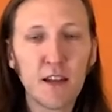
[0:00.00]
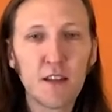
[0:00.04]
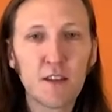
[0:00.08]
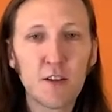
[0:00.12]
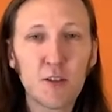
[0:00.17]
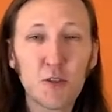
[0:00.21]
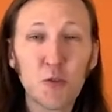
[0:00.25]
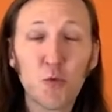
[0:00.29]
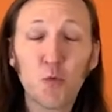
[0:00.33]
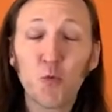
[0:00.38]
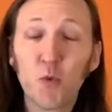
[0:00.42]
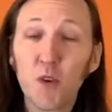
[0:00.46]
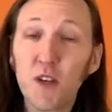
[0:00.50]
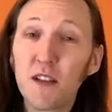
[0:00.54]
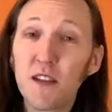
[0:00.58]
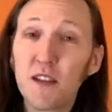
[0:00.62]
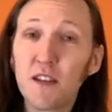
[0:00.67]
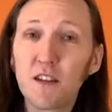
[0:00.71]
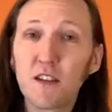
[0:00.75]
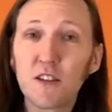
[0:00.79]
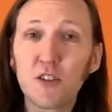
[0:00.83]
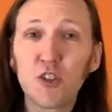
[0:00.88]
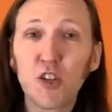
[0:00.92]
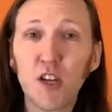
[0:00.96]
there's a really
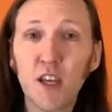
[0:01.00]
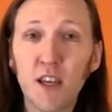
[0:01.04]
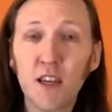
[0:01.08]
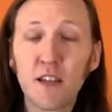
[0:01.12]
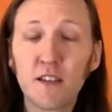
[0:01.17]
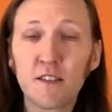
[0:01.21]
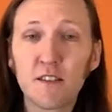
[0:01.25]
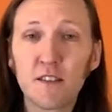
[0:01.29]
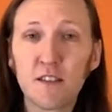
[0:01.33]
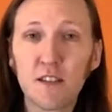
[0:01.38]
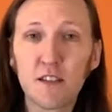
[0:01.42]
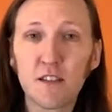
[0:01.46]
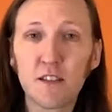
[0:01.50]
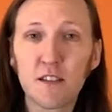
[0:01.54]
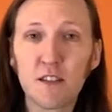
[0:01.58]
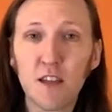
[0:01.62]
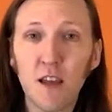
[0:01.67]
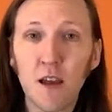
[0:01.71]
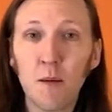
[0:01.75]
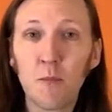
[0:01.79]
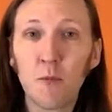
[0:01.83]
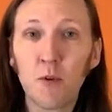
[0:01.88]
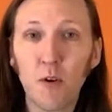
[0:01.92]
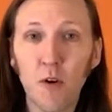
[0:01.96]
good chance that
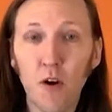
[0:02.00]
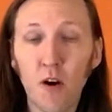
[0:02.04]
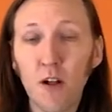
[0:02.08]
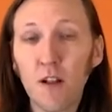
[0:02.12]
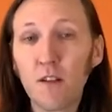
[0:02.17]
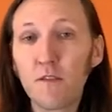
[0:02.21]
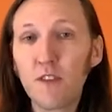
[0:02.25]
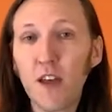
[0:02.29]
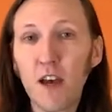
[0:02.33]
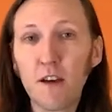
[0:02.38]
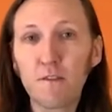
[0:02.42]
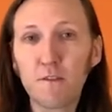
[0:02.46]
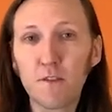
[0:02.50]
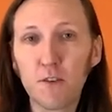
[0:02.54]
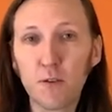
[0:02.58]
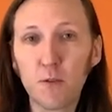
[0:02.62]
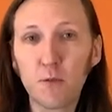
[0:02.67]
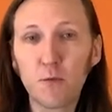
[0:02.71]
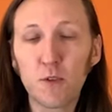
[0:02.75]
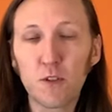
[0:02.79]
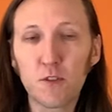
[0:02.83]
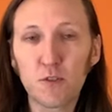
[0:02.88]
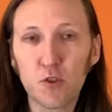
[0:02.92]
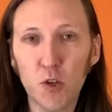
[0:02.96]
some or all of that food
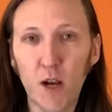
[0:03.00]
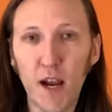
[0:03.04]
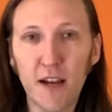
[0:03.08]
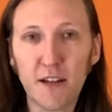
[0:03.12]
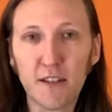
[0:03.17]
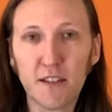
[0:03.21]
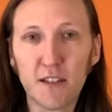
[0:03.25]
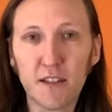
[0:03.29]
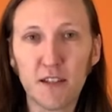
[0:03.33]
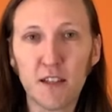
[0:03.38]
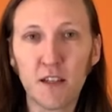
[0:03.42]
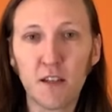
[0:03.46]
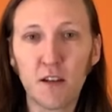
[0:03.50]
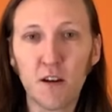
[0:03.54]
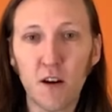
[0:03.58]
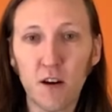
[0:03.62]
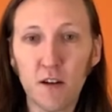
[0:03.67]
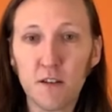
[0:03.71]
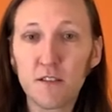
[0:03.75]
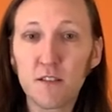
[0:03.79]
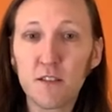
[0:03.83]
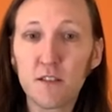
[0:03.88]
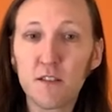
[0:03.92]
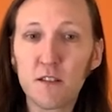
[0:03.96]
was tracked in
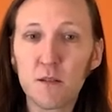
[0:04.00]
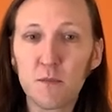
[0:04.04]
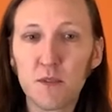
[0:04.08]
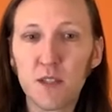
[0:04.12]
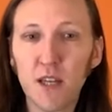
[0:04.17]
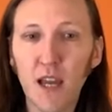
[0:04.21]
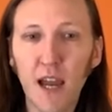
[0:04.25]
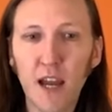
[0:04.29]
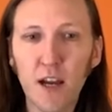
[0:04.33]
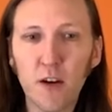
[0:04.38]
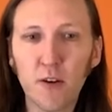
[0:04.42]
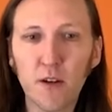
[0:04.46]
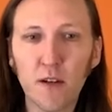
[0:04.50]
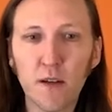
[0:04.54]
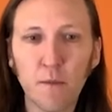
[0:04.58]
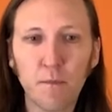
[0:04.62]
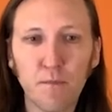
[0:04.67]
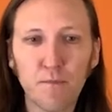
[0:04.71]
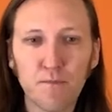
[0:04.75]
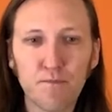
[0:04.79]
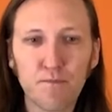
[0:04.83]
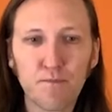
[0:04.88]
our systems at Agrian.